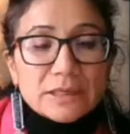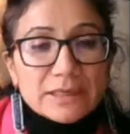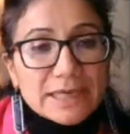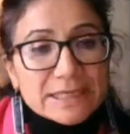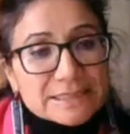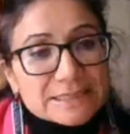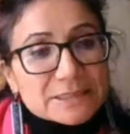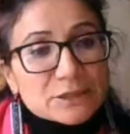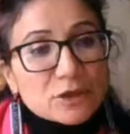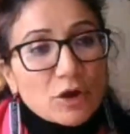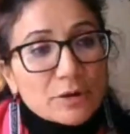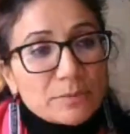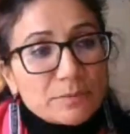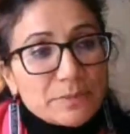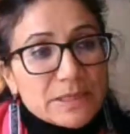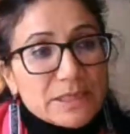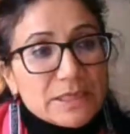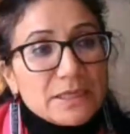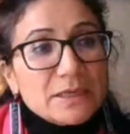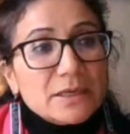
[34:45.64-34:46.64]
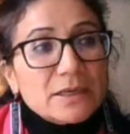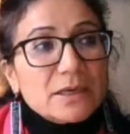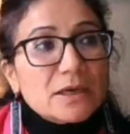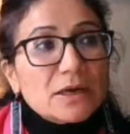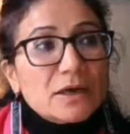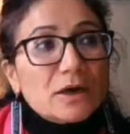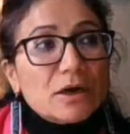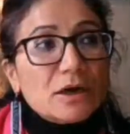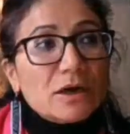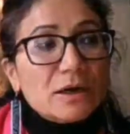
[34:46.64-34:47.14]
Let's not be,
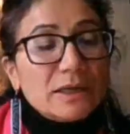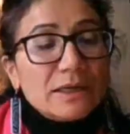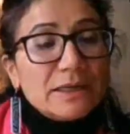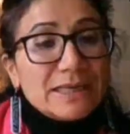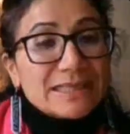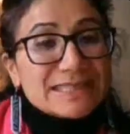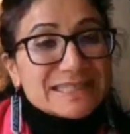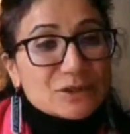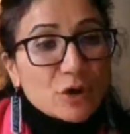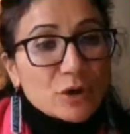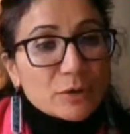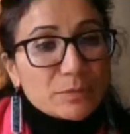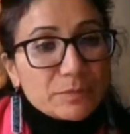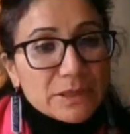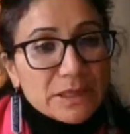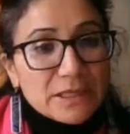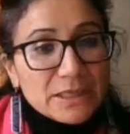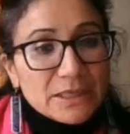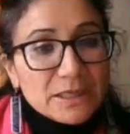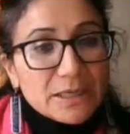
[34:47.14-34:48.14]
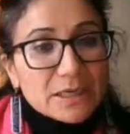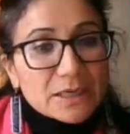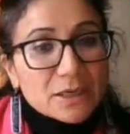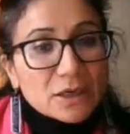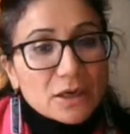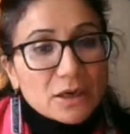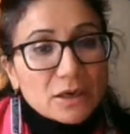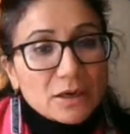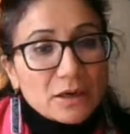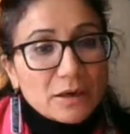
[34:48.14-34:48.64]
uh, let's not be,
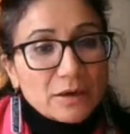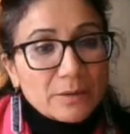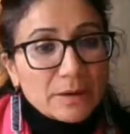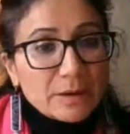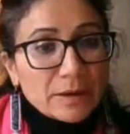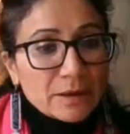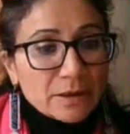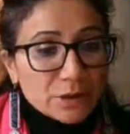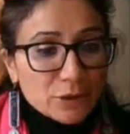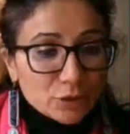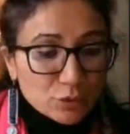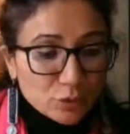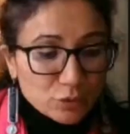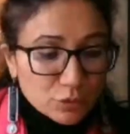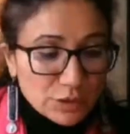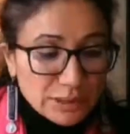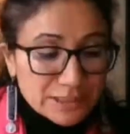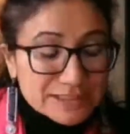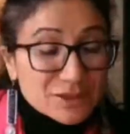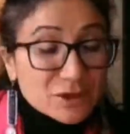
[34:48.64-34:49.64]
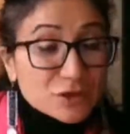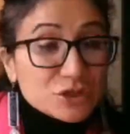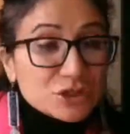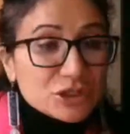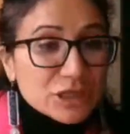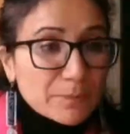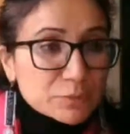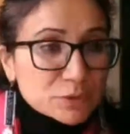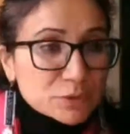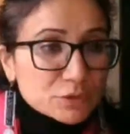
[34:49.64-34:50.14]
uh, uh, you know, let's not
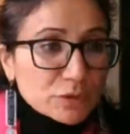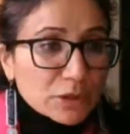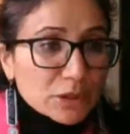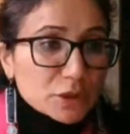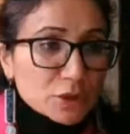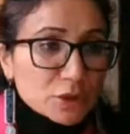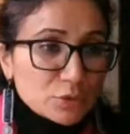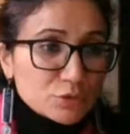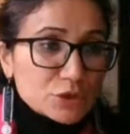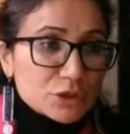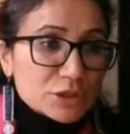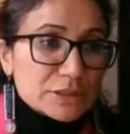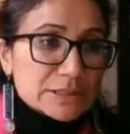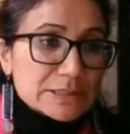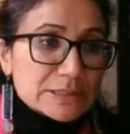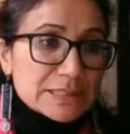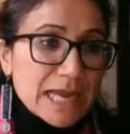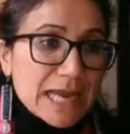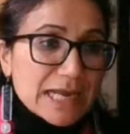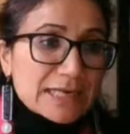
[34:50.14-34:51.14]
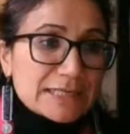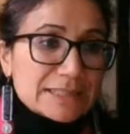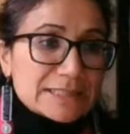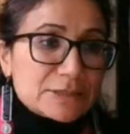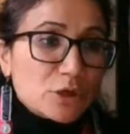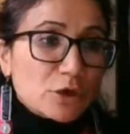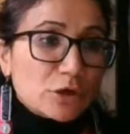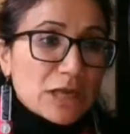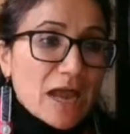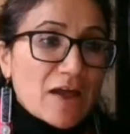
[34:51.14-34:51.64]
jump to conclusions and
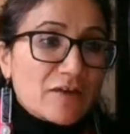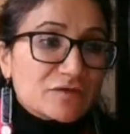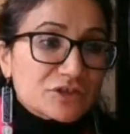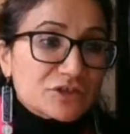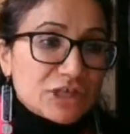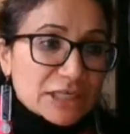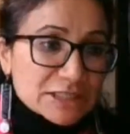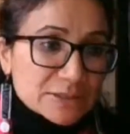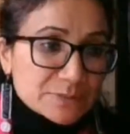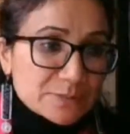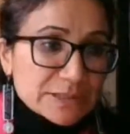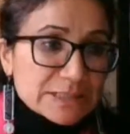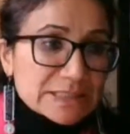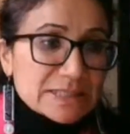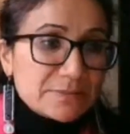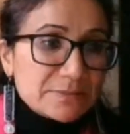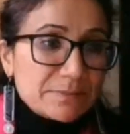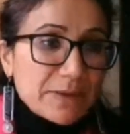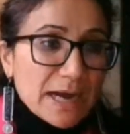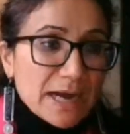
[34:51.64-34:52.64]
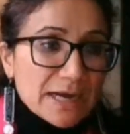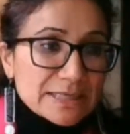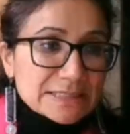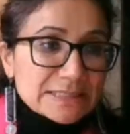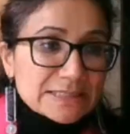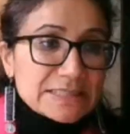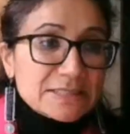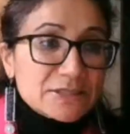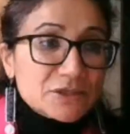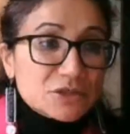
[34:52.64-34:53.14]
let's not have judgments and
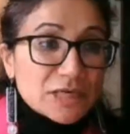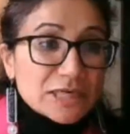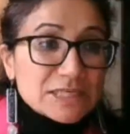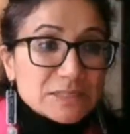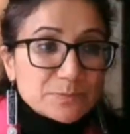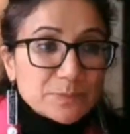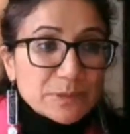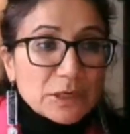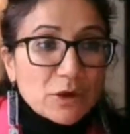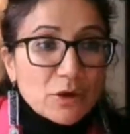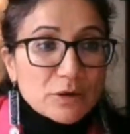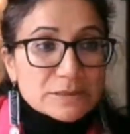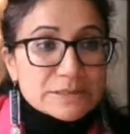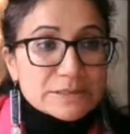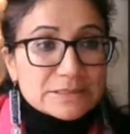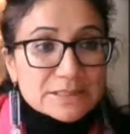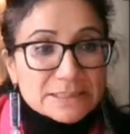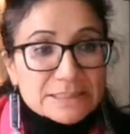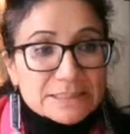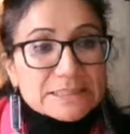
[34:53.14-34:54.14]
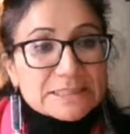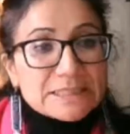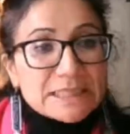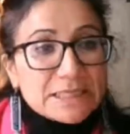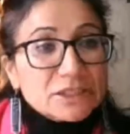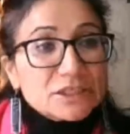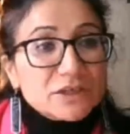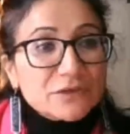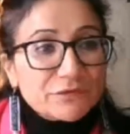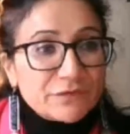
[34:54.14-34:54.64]
biases just because this is
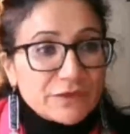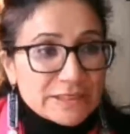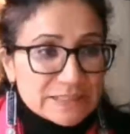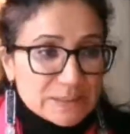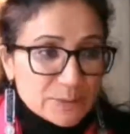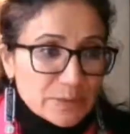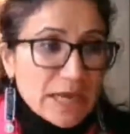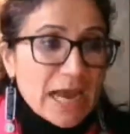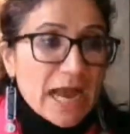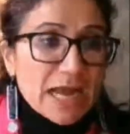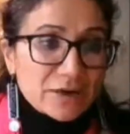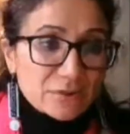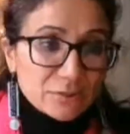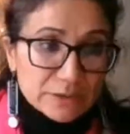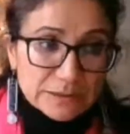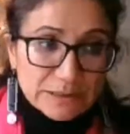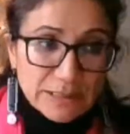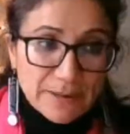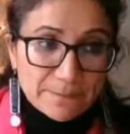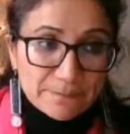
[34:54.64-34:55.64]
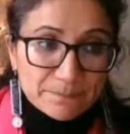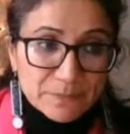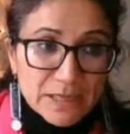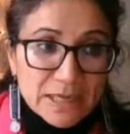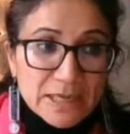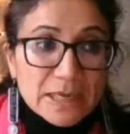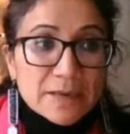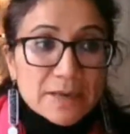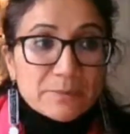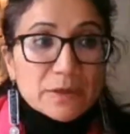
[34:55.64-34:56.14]
the interface we had with them.
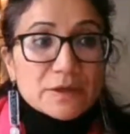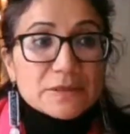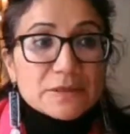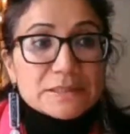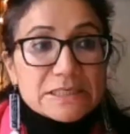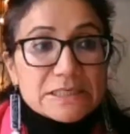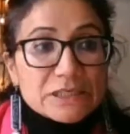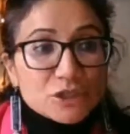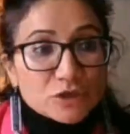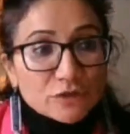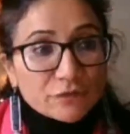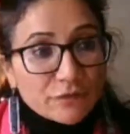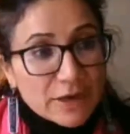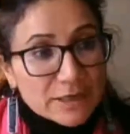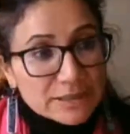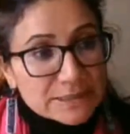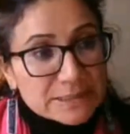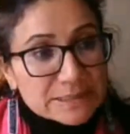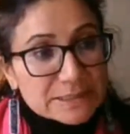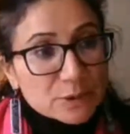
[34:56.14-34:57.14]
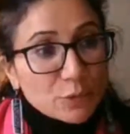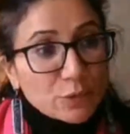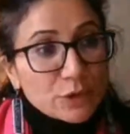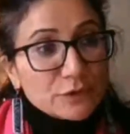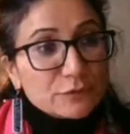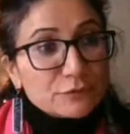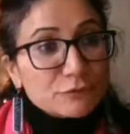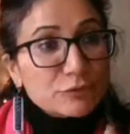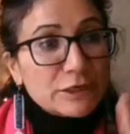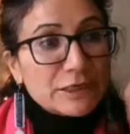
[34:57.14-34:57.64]
Because each of us is
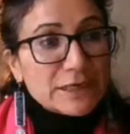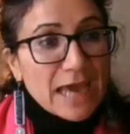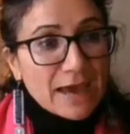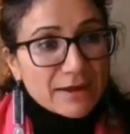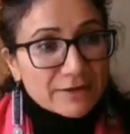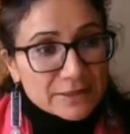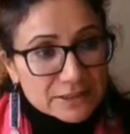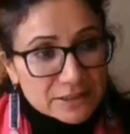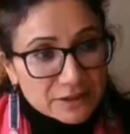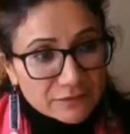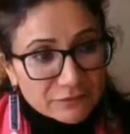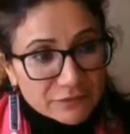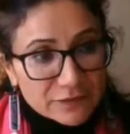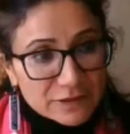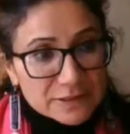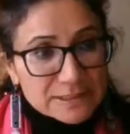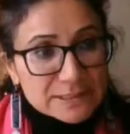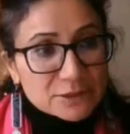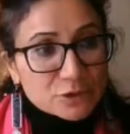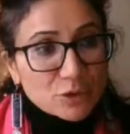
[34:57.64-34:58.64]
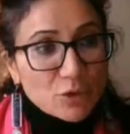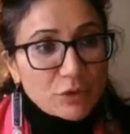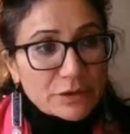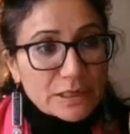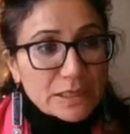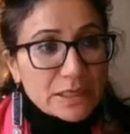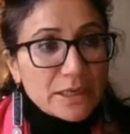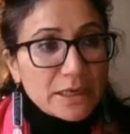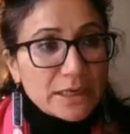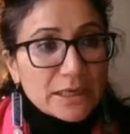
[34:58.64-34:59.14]
going through a narrative, a
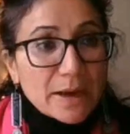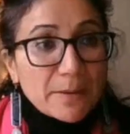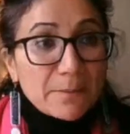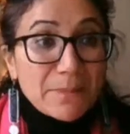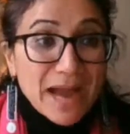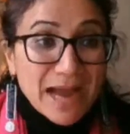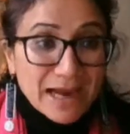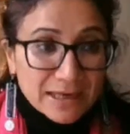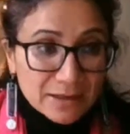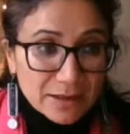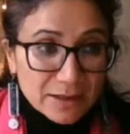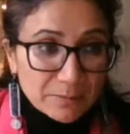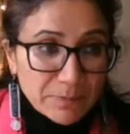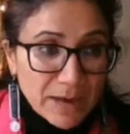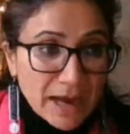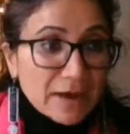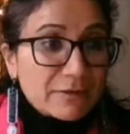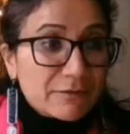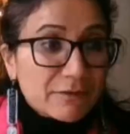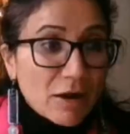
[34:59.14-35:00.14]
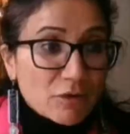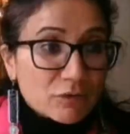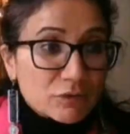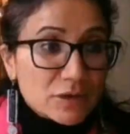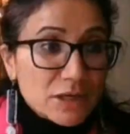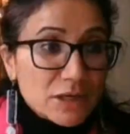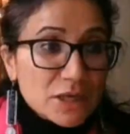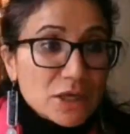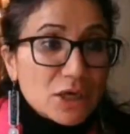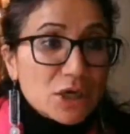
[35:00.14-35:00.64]
story in our back
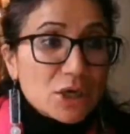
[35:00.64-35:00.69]
background,